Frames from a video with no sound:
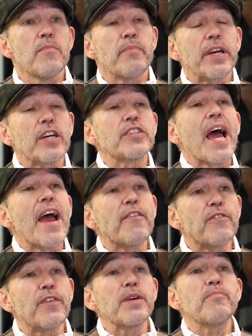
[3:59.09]
because
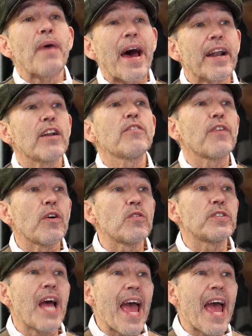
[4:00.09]
every panel flows